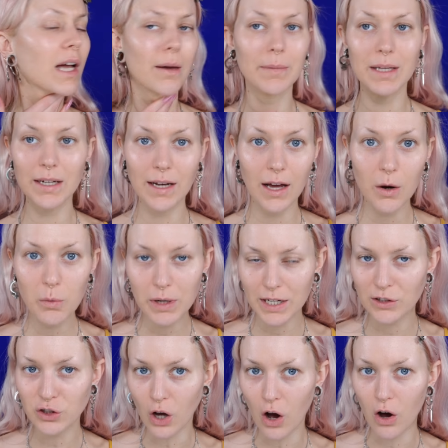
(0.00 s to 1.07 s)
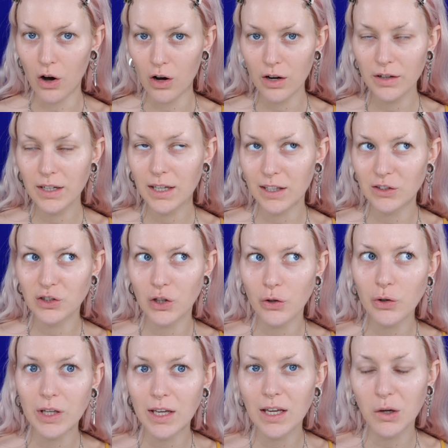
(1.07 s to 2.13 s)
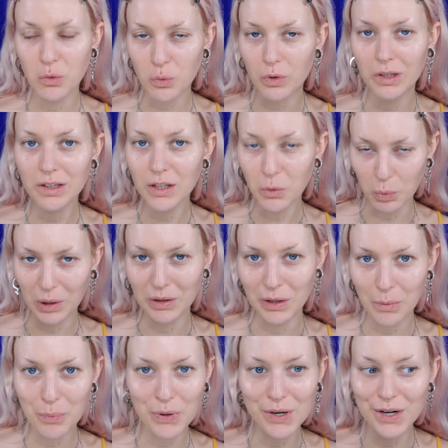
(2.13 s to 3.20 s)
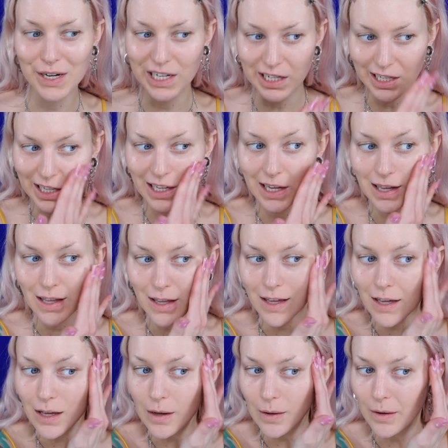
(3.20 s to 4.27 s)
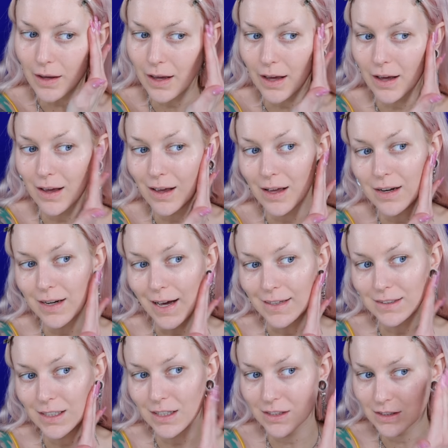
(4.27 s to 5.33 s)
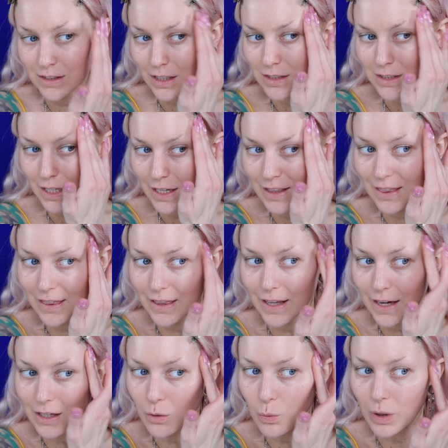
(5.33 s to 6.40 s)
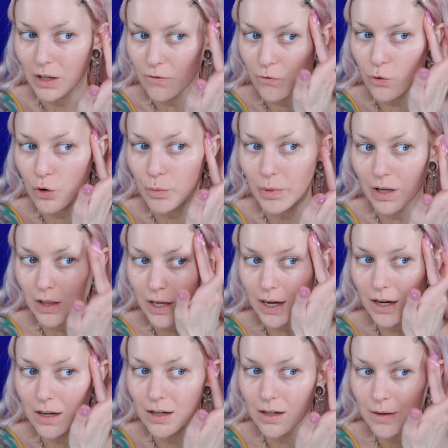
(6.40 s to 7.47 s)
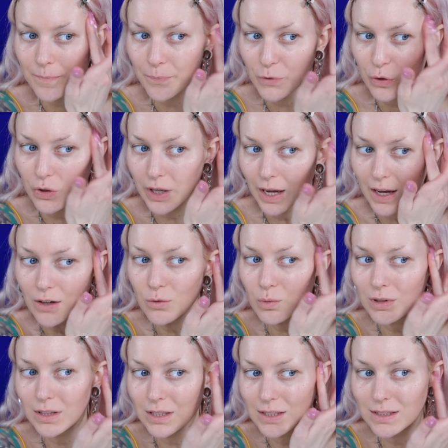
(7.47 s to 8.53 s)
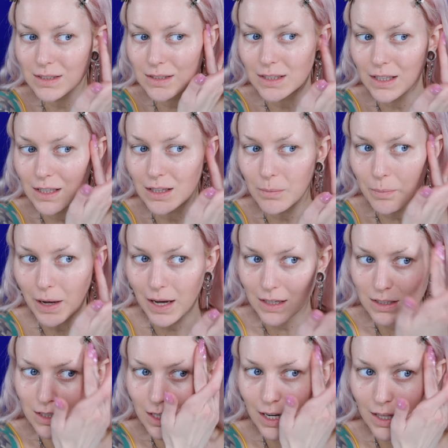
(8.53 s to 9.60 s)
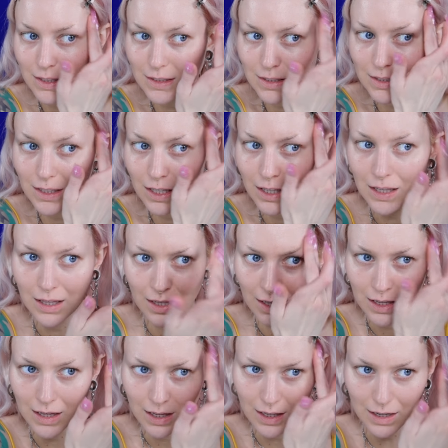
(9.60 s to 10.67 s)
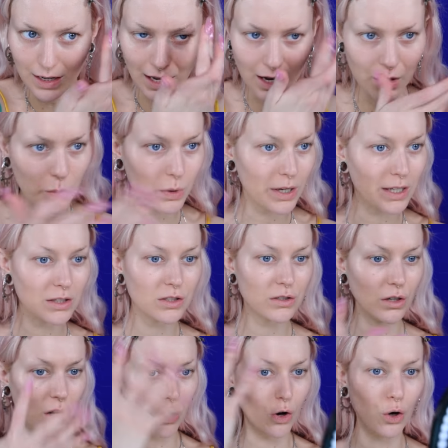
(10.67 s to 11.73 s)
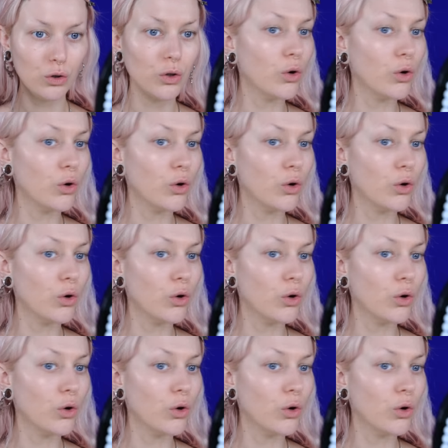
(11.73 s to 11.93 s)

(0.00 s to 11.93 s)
I mean, now when it's on, it's looking really, really pretty. And as it is such a lightweight formula, you can't really see the patchiness now when it's all